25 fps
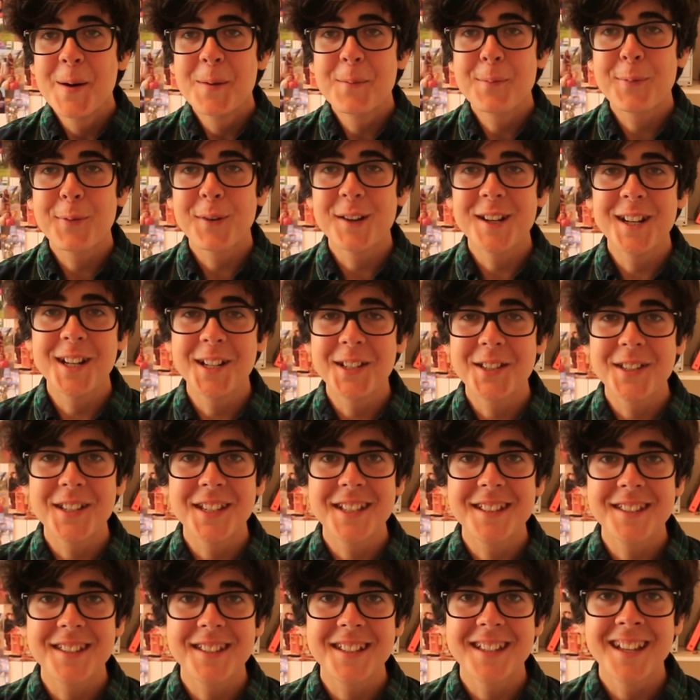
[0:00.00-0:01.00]
pretty
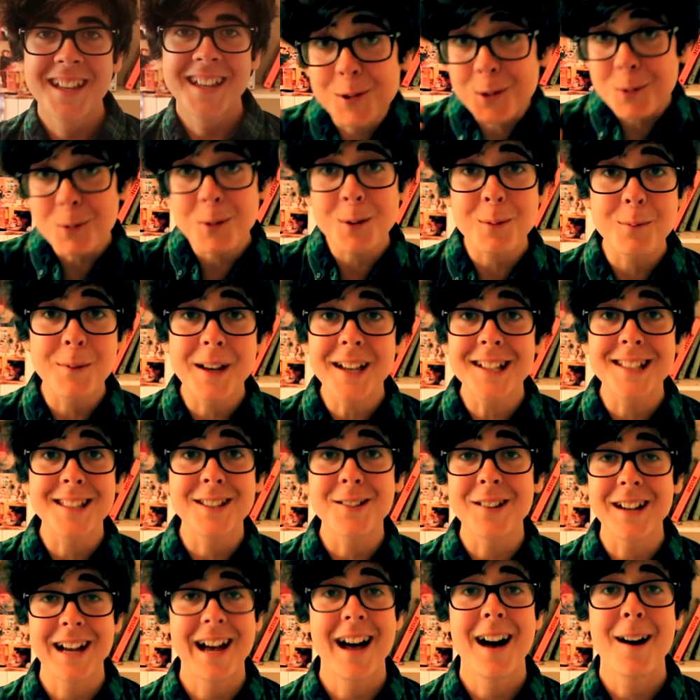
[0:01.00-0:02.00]
cheesy. Do what makes
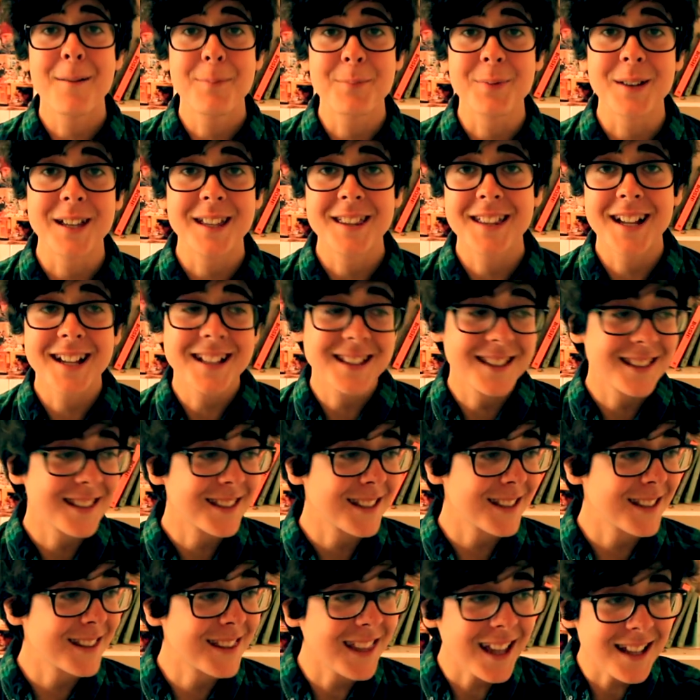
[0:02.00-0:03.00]
you happy, that's
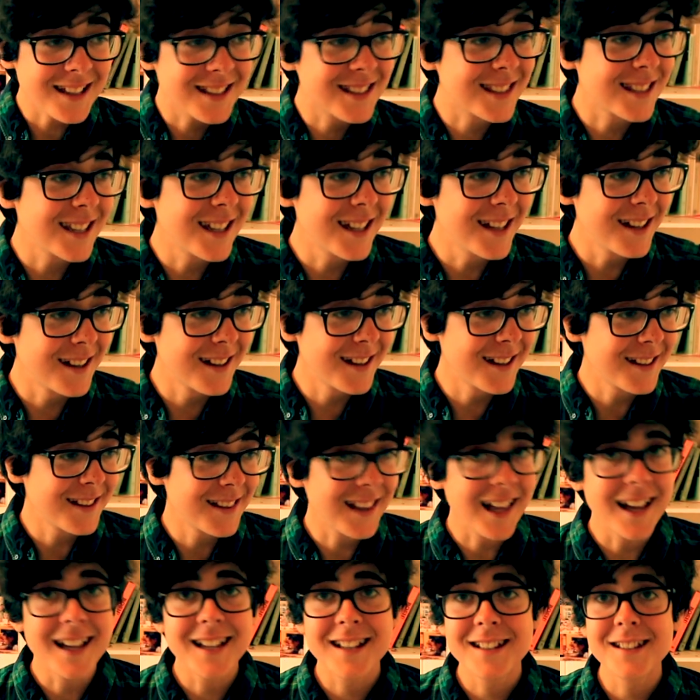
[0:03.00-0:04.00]
that's it
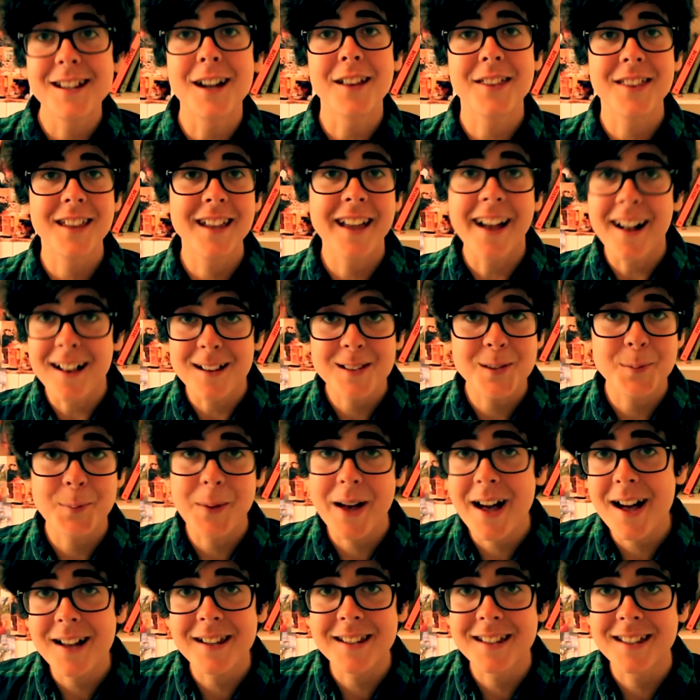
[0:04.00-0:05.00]
like nothing else
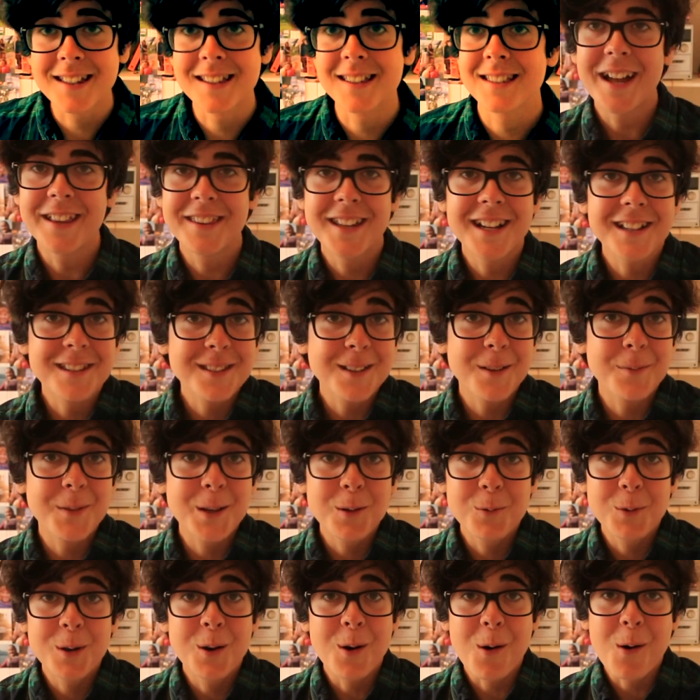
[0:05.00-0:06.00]
matters. And that's
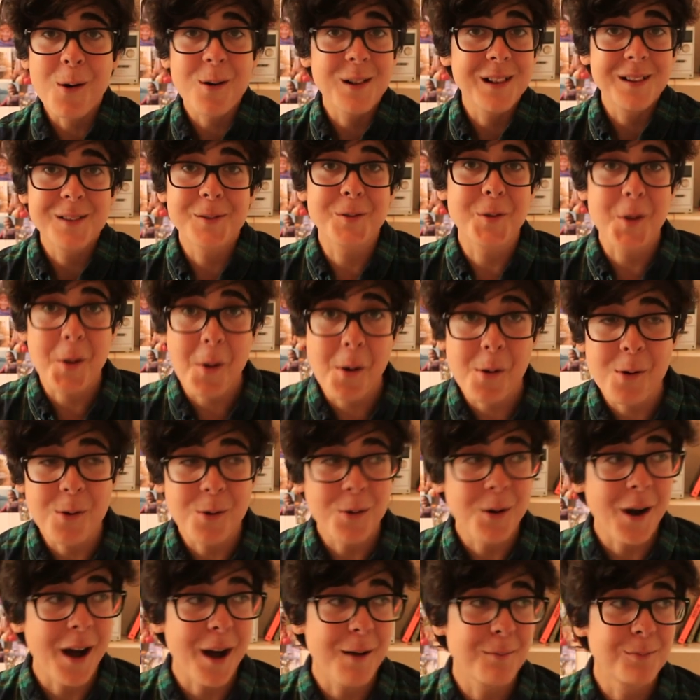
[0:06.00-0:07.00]
something we all
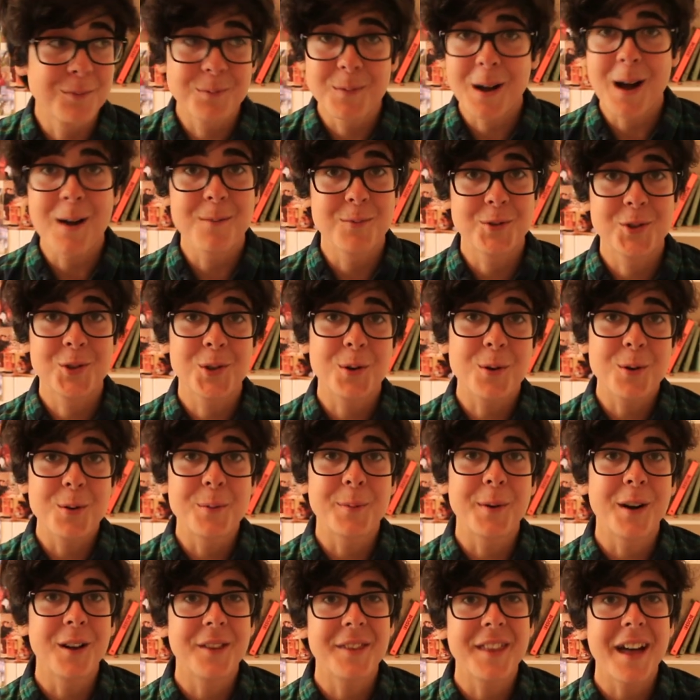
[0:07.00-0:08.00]
know, I'm, I'm sure
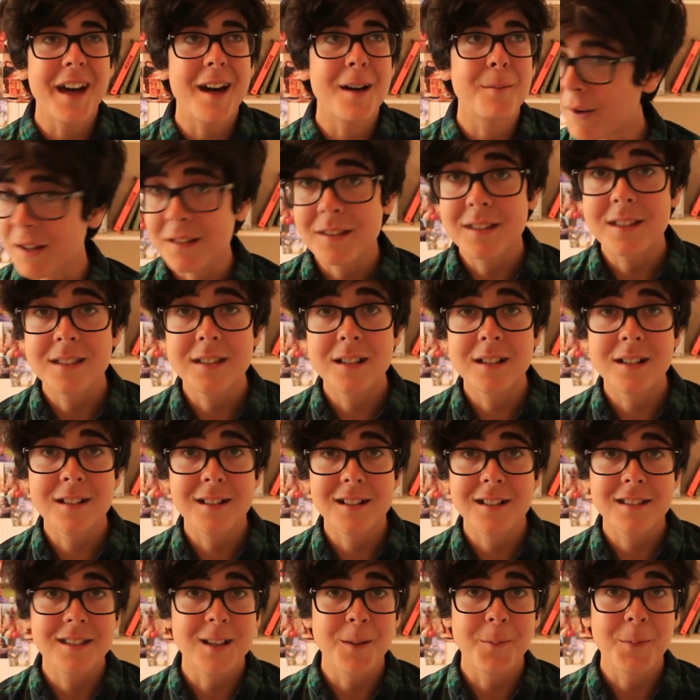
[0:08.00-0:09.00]
about that, but still
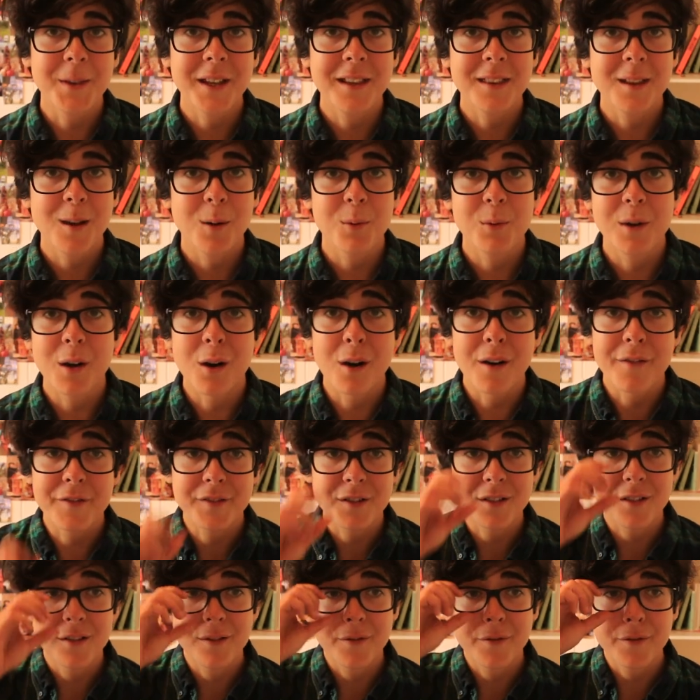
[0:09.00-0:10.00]
it's something that we often